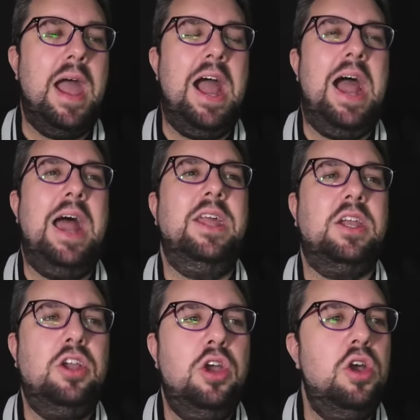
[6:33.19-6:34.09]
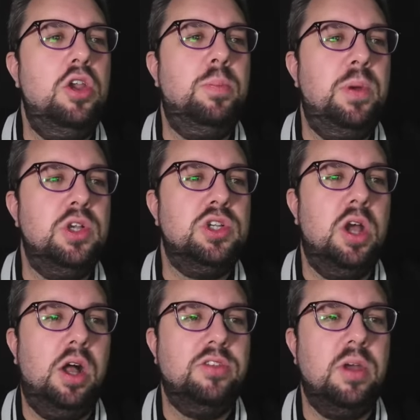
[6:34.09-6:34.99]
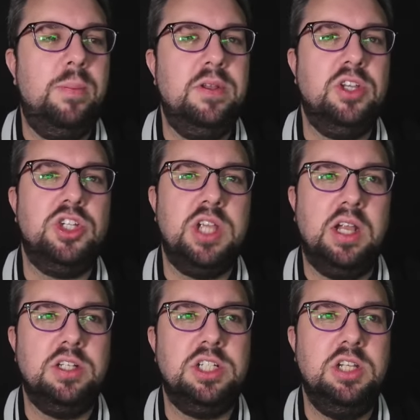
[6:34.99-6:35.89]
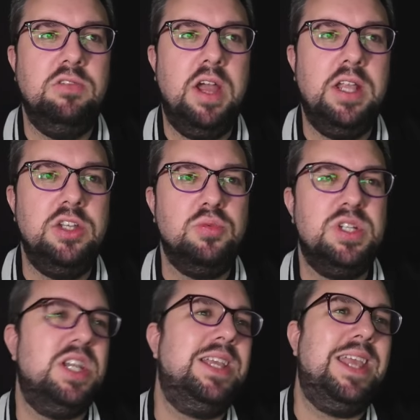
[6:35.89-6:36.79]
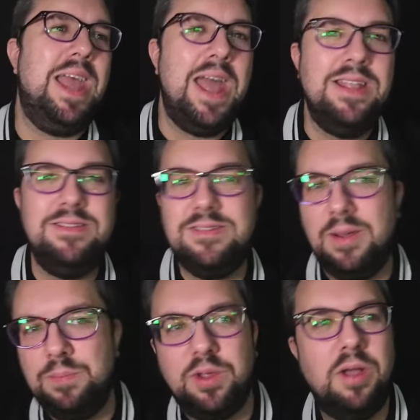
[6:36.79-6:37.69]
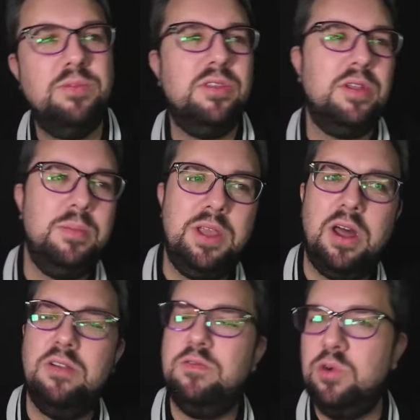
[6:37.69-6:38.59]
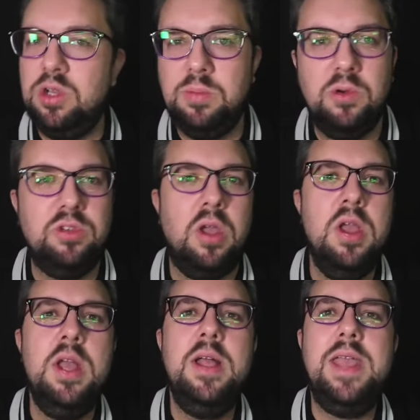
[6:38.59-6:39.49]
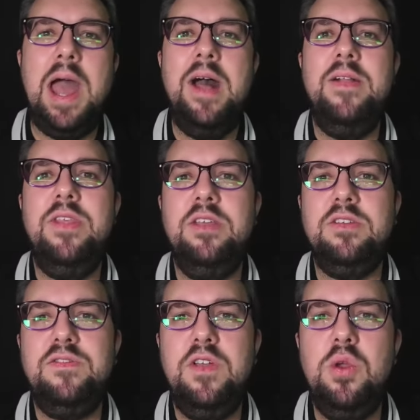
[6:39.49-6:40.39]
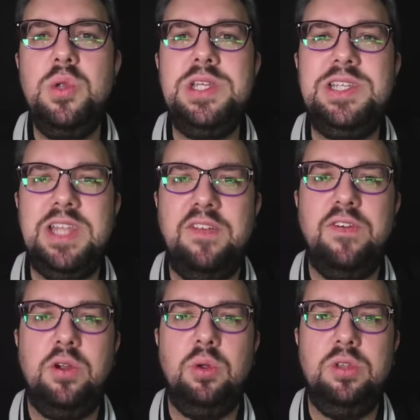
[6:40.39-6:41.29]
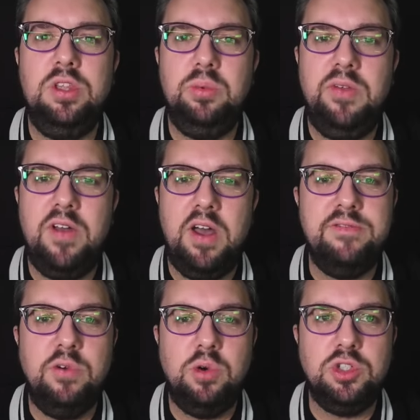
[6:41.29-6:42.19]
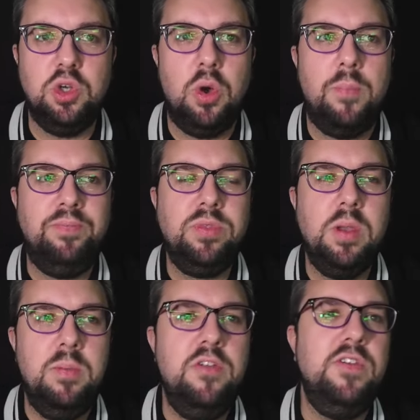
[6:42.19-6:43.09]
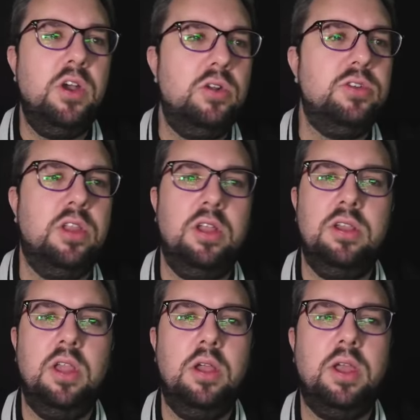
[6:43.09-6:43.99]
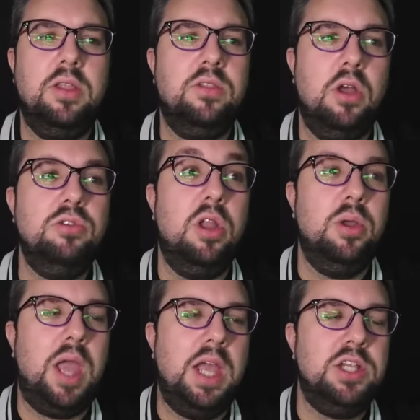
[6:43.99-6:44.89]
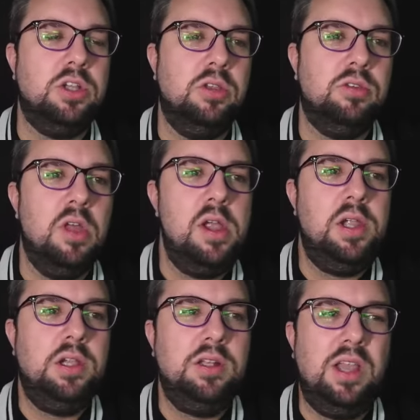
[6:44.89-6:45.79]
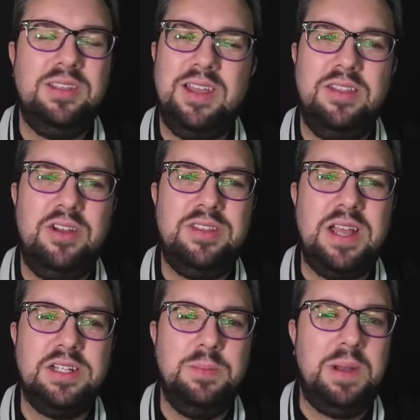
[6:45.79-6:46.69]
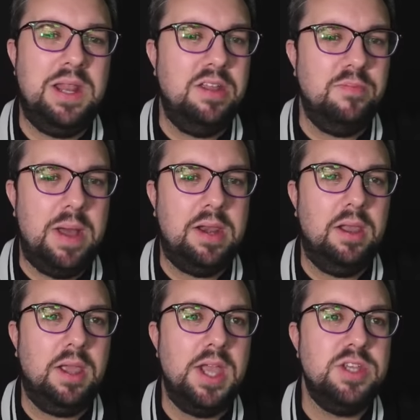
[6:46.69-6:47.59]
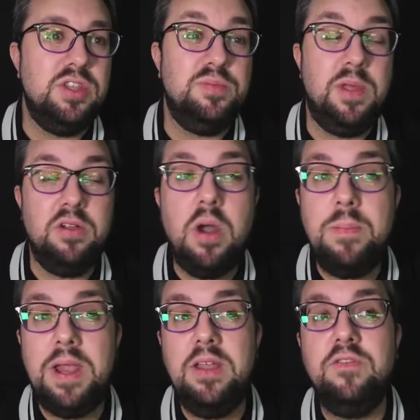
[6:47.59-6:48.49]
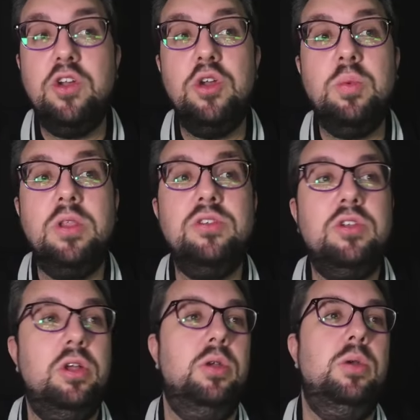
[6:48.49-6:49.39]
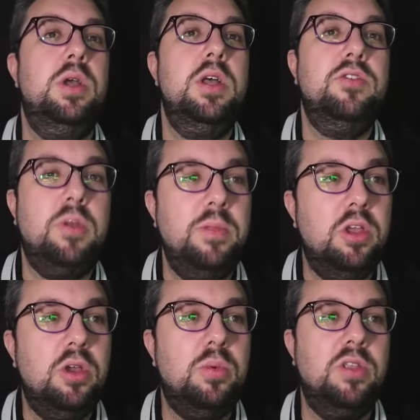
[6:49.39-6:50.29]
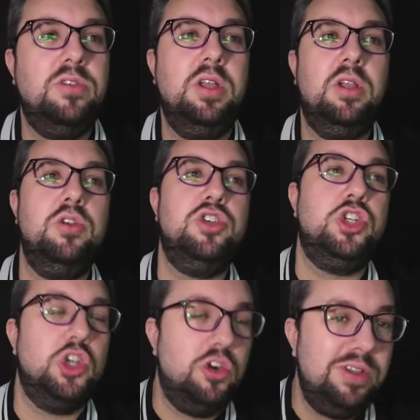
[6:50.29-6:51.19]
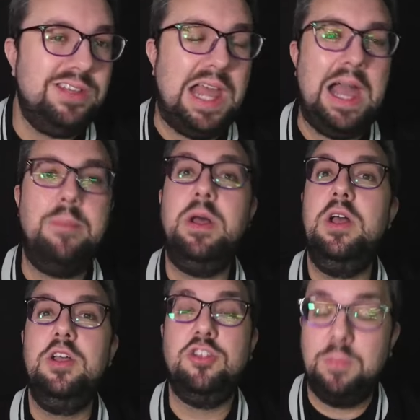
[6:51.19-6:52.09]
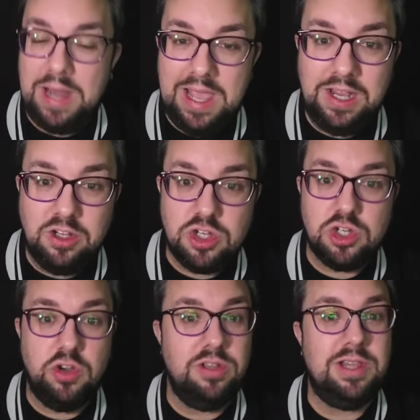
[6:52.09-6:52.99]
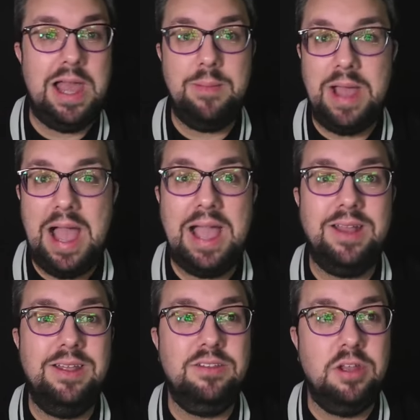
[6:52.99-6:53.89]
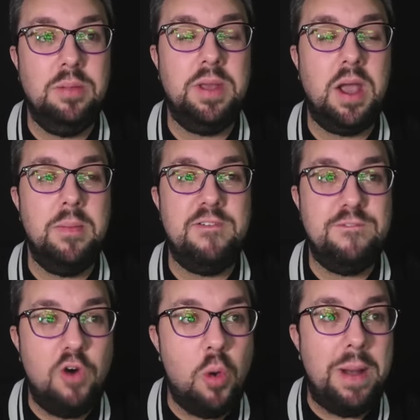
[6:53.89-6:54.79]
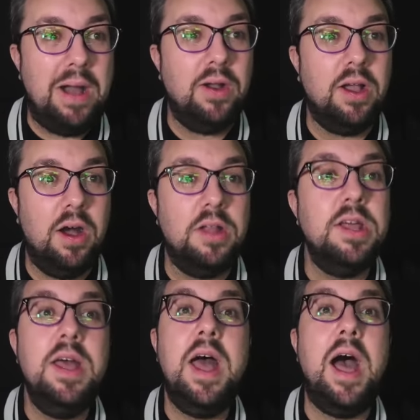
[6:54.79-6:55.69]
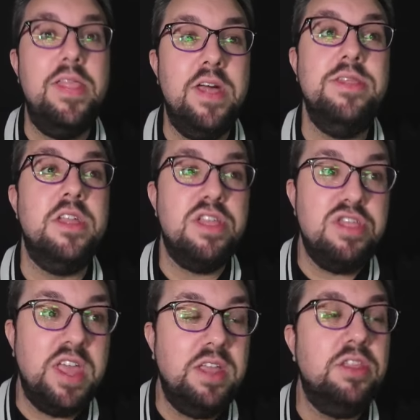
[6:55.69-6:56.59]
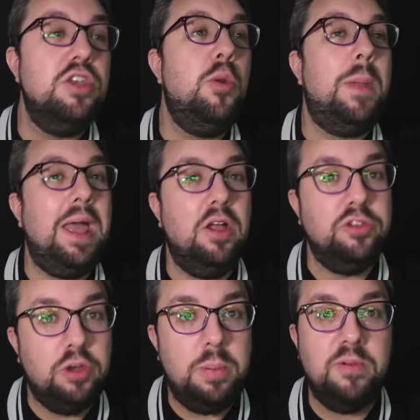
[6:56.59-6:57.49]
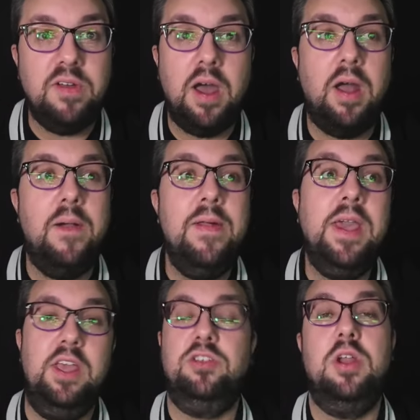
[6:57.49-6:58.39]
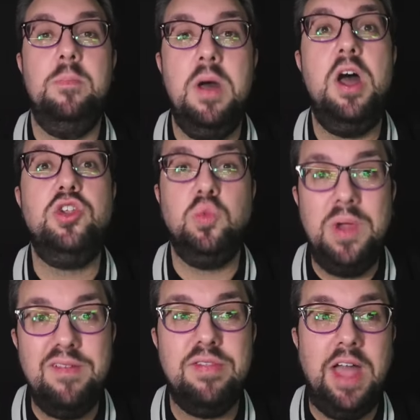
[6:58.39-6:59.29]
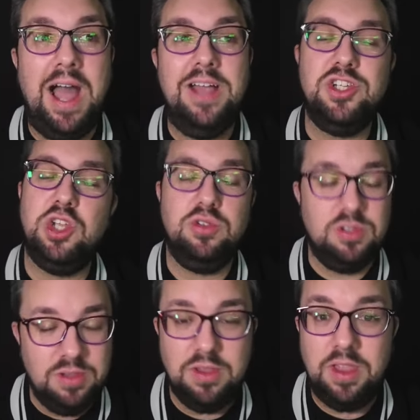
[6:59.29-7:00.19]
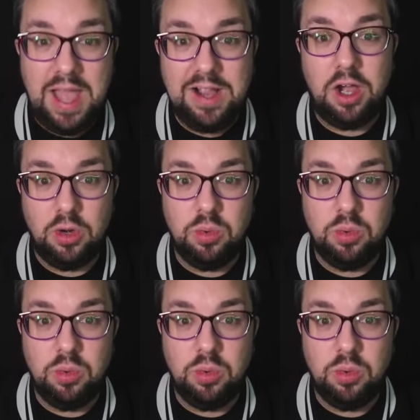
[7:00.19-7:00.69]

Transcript: And it could push cards up into Shang-Chi range, which again, sometimes it's going to be unavoidable. So yeah, there's a few difficulties with her for sure. Moving on to those locations. Like I say, there is actually plenty of bad locations, but there are plenty of good ones too. Some of the good ones include Shuri's Lab. So playing into Shuri's Lab, Agony is going to become a 4-power card. And then the thing that you play on top of her is going to merge with that, so that card